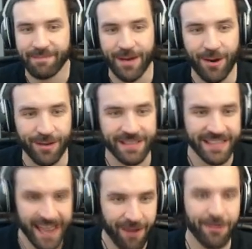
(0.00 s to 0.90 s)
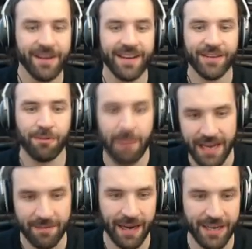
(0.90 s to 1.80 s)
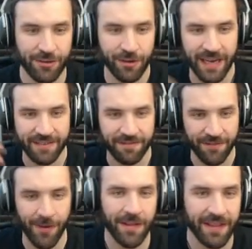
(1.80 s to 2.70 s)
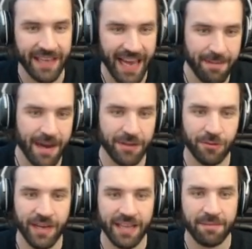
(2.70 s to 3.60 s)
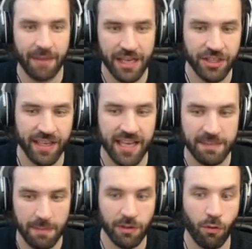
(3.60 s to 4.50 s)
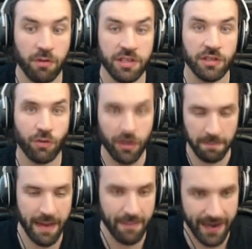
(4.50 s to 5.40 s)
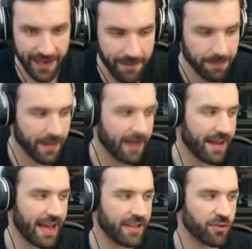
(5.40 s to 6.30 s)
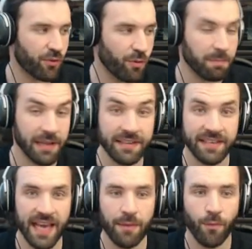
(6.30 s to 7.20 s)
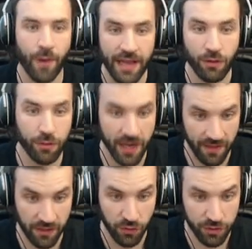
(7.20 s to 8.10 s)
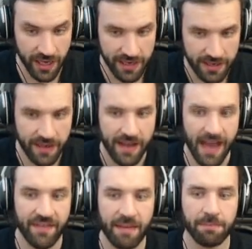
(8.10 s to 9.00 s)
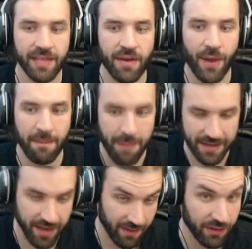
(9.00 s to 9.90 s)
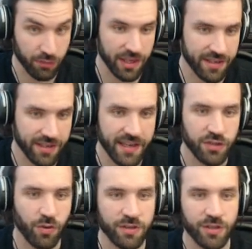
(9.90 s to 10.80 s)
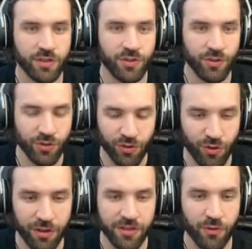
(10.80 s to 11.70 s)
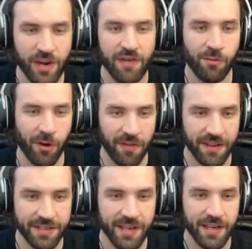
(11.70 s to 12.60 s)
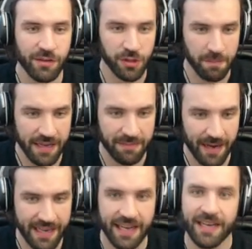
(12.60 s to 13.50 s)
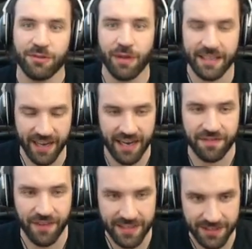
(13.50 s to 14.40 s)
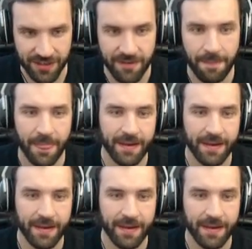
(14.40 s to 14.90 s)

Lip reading: Because now you paid money to get further in the game, and you get matched against people who did not pay money and who played the game way longer than you did, and they play way better than you did. So it's not really worth it to spend money to get ahead faster.